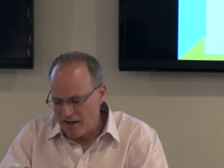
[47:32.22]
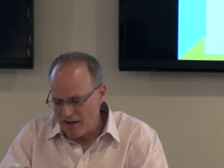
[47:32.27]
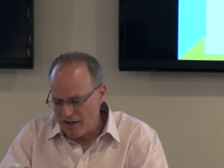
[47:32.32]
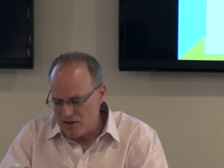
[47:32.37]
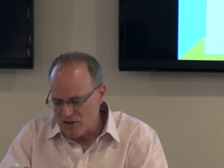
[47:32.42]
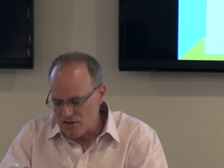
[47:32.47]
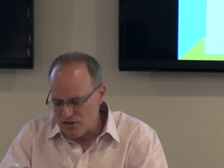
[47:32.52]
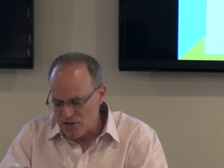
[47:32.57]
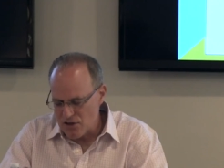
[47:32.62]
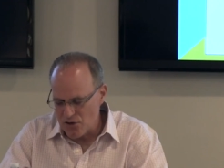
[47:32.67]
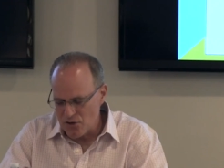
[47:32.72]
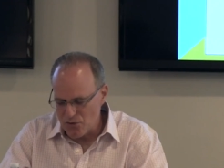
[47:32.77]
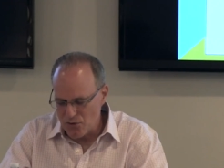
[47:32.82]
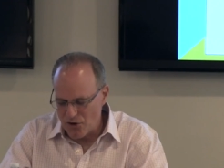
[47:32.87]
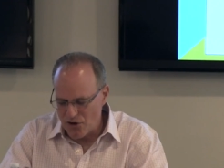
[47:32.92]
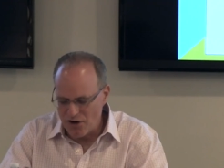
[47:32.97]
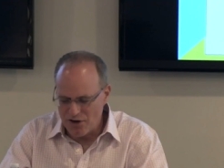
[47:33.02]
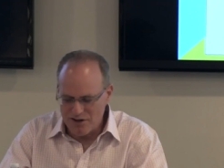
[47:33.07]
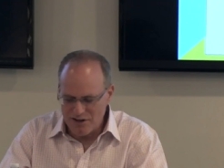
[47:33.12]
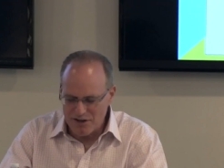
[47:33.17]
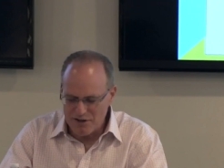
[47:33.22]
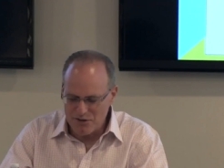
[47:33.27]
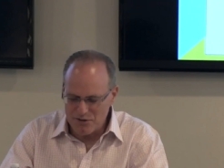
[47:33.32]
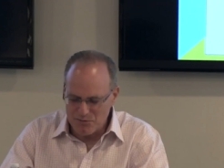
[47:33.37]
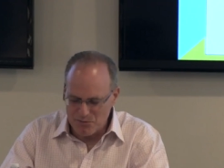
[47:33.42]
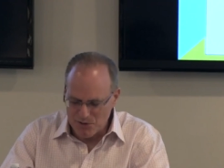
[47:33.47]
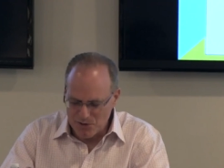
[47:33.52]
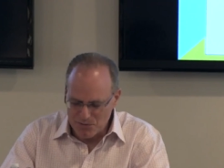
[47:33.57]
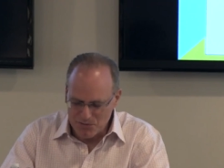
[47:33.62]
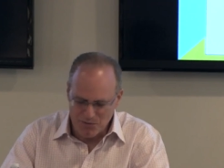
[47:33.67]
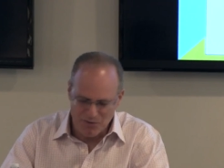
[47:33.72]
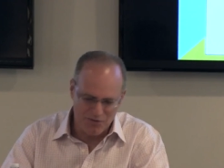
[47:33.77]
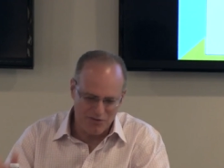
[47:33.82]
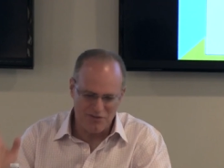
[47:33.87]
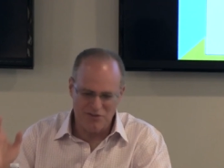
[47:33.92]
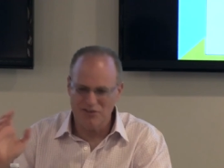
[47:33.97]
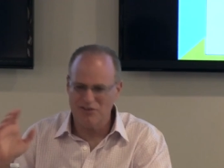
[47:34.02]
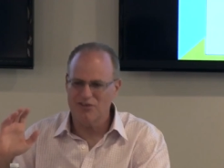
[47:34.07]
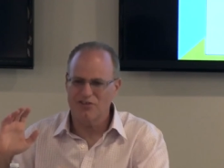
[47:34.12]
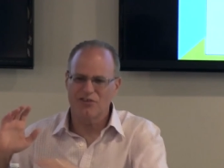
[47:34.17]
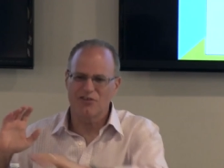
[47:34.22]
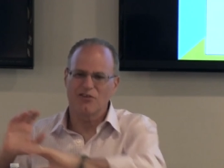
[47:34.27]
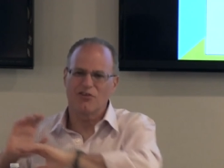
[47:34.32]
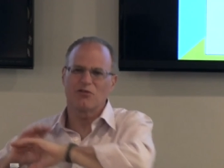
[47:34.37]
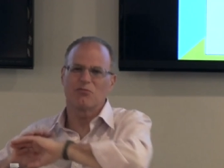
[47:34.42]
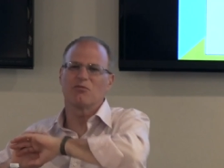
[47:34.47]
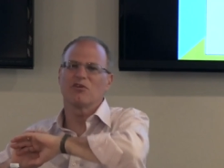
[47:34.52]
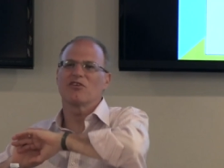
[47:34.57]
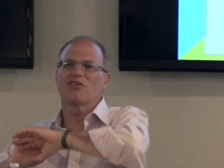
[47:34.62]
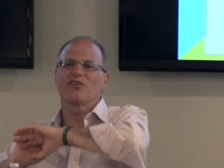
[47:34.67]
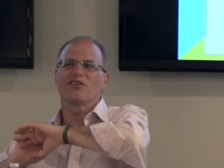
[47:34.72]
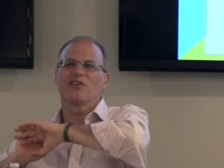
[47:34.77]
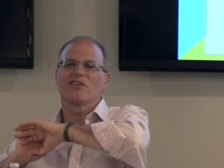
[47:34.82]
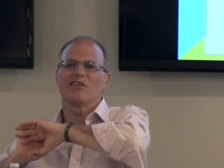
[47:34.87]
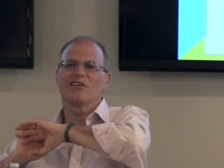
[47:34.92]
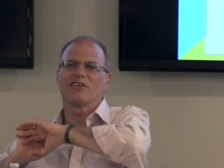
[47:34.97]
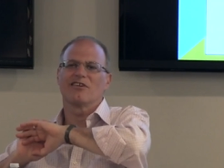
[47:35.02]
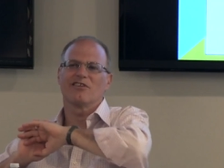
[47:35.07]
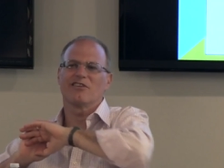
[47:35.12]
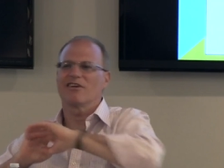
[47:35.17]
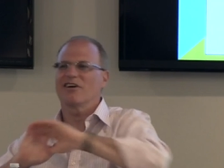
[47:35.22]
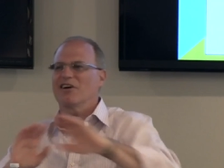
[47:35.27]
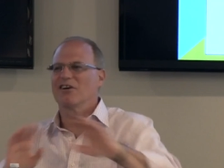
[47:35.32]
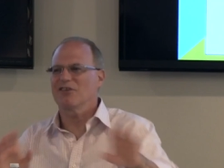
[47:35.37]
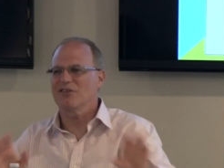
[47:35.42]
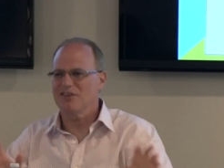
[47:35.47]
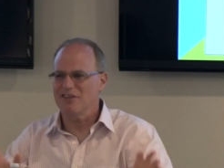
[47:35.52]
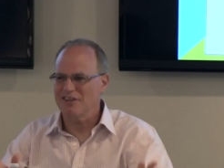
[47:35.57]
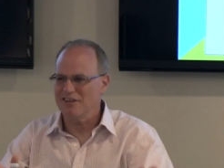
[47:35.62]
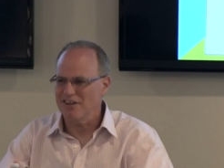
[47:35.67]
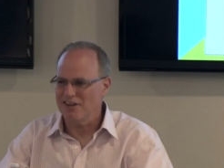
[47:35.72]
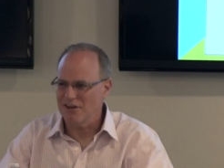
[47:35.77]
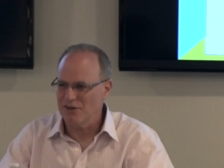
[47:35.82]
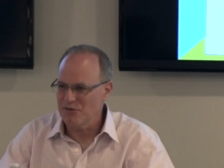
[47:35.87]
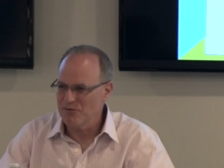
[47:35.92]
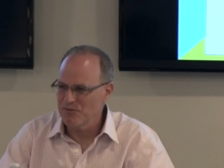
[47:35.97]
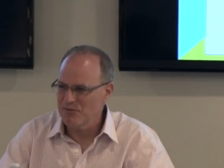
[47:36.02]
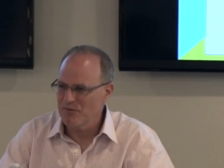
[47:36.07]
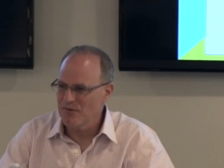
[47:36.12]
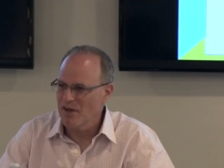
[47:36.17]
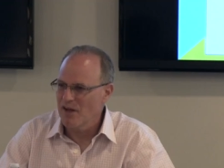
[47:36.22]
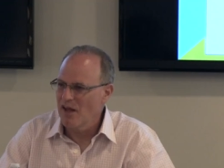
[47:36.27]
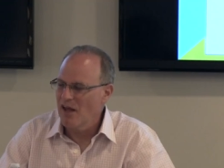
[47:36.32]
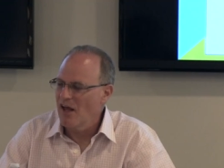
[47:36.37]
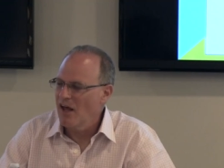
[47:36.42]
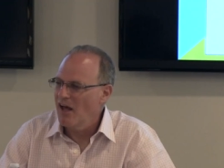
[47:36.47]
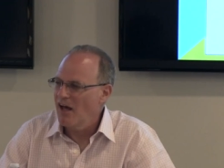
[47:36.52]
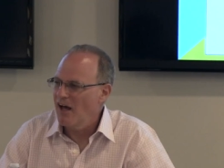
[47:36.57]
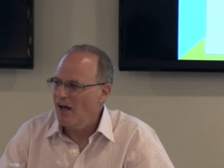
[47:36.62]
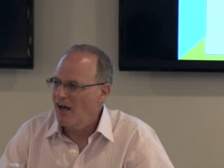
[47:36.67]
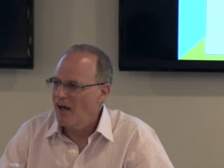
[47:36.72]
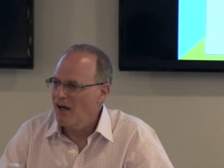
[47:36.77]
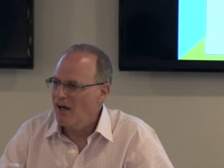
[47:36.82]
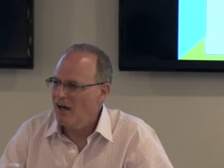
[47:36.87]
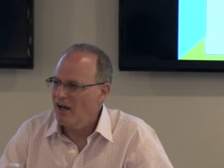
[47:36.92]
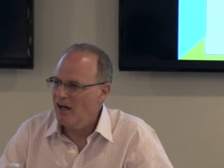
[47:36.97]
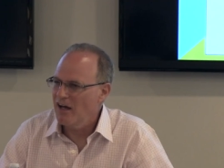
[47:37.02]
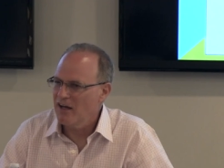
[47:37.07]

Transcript: And so hard headed people just dismiss it entirely now.